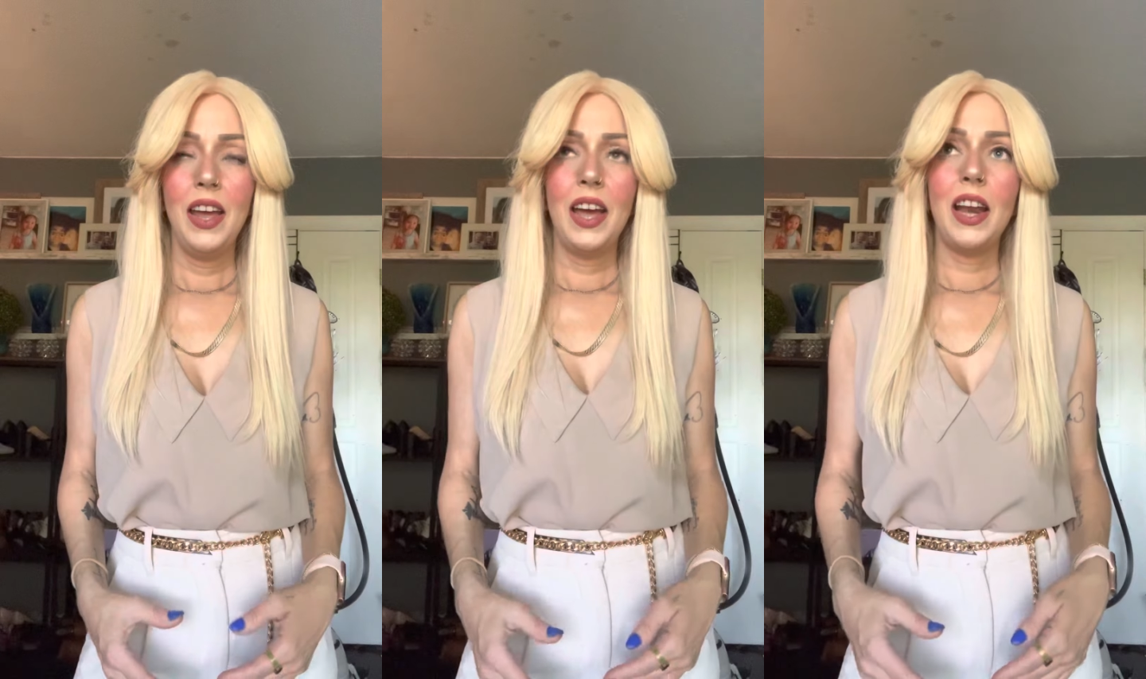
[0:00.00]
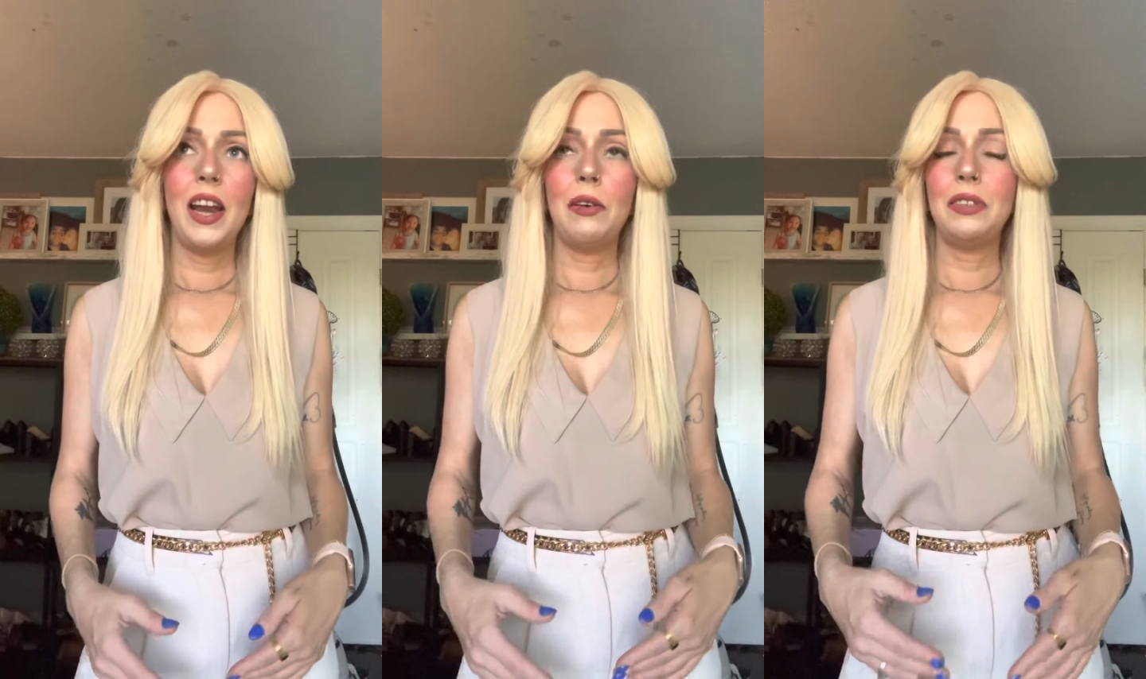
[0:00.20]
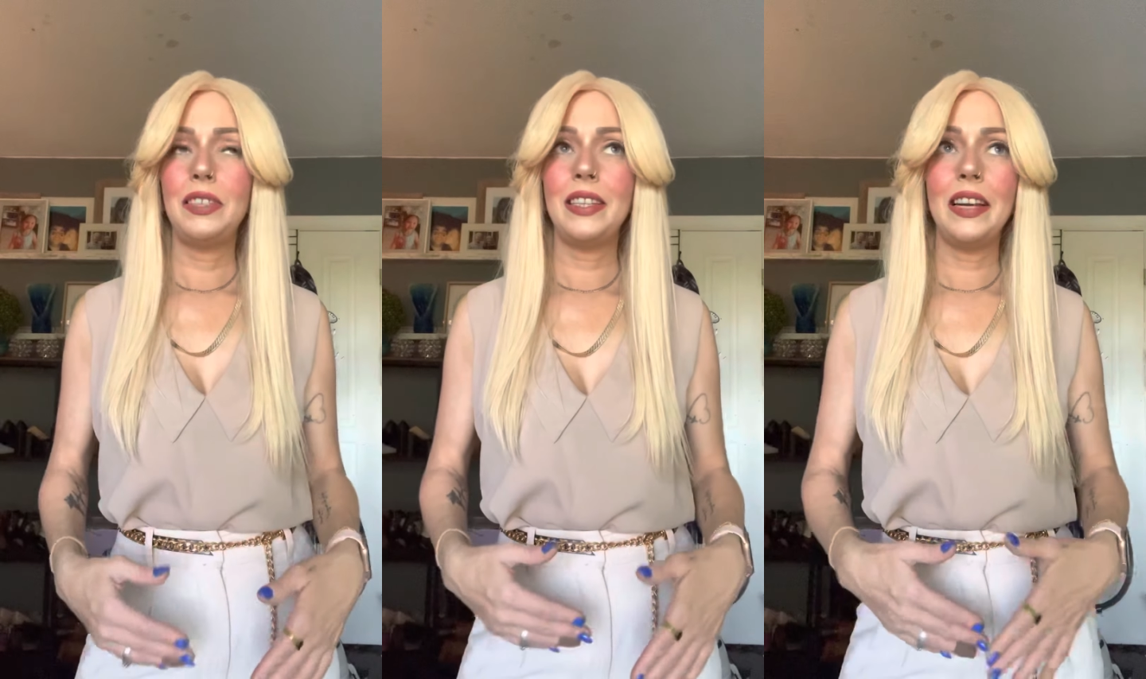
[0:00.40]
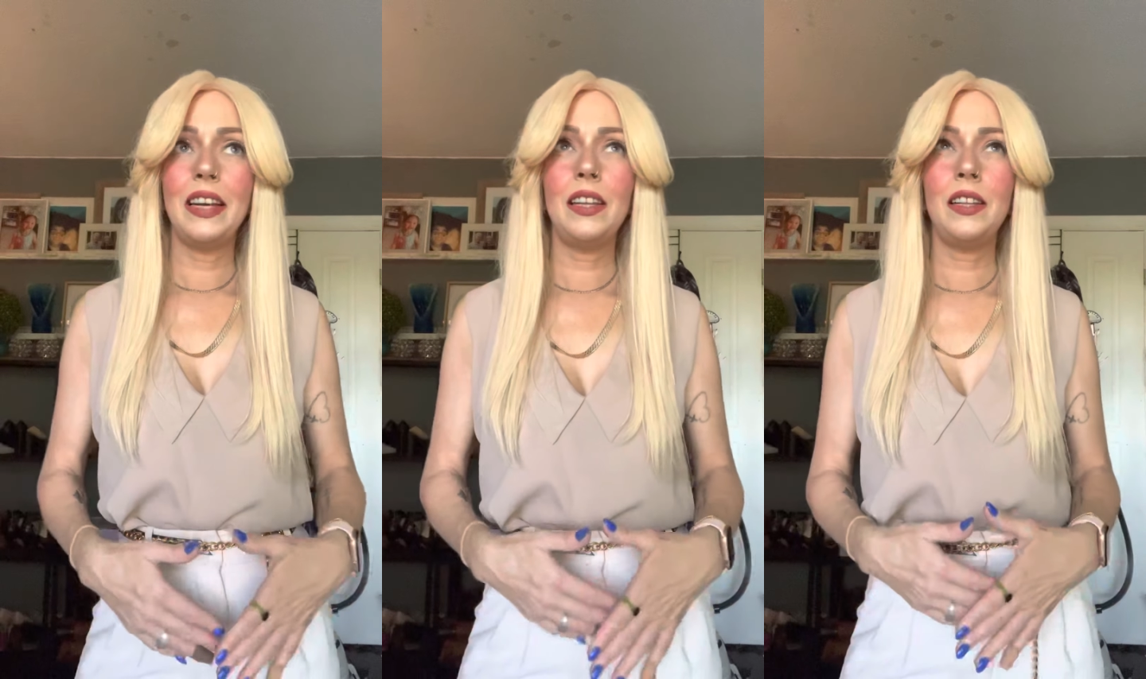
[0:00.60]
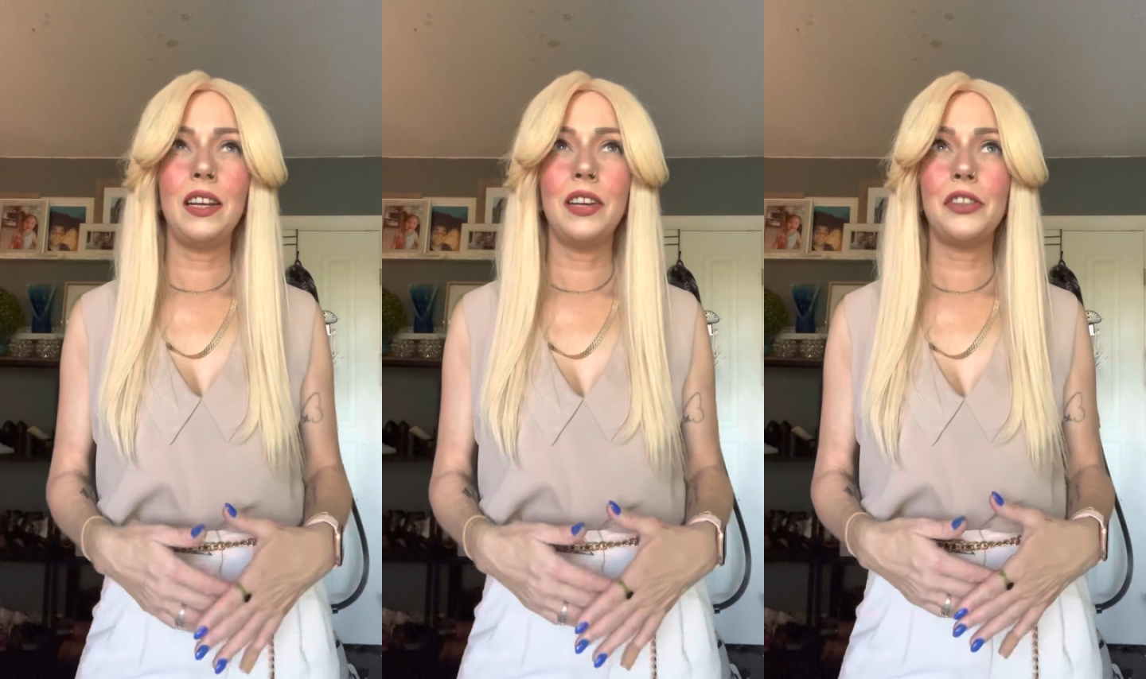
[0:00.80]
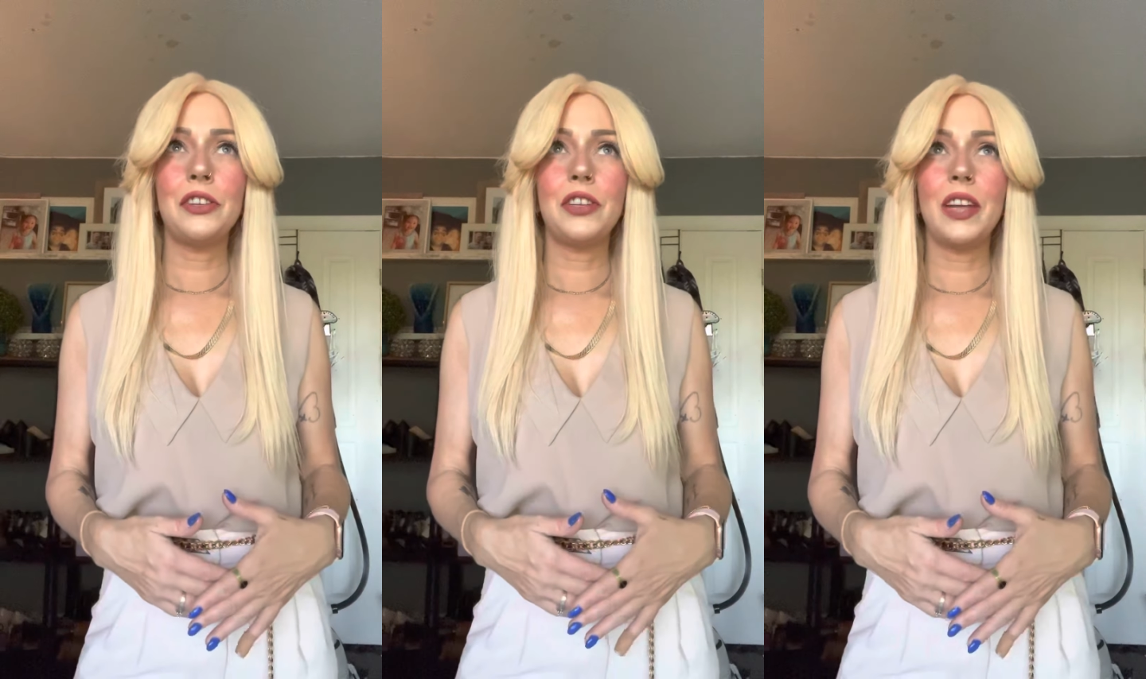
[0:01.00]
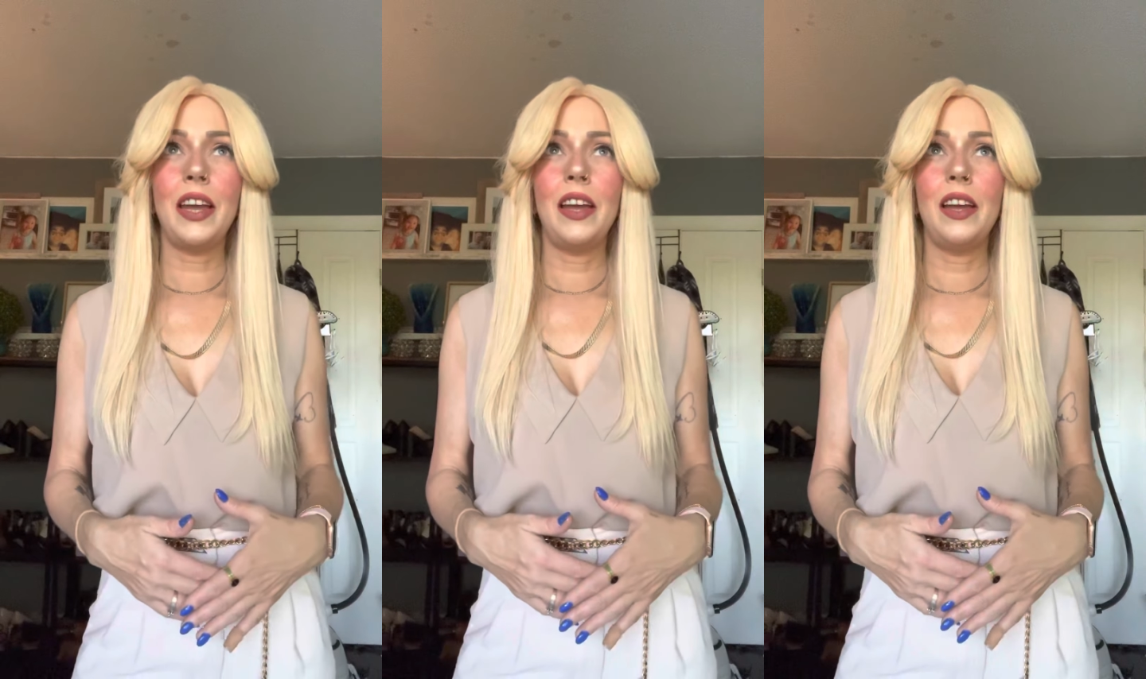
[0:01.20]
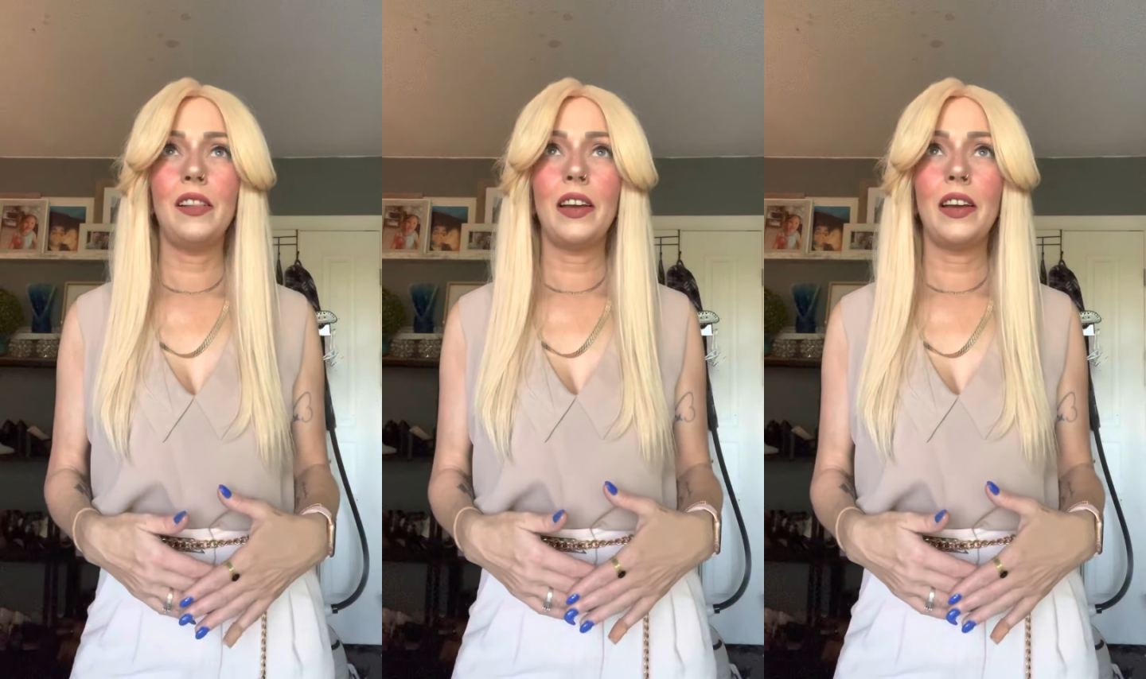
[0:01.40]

And I was thinking the other day,